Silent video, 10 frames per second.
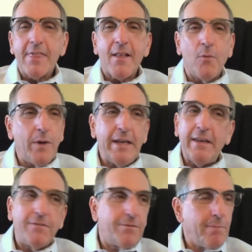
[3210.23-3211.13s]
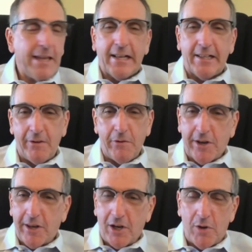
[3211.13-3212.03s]
We've made it clear we were
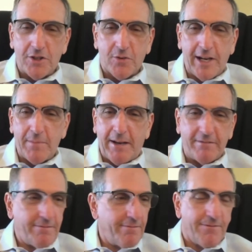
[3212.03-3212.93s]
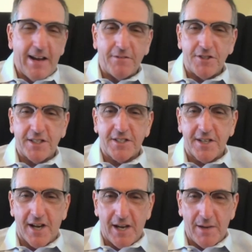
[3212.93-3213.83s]
going to go on strike about 5 or 6
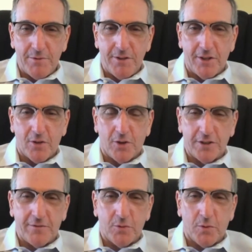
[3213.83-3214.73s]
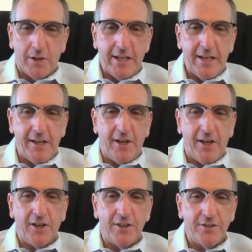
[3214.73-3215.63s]
times in the course of 28
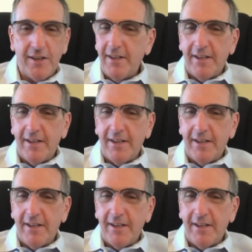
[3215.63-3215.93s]
years.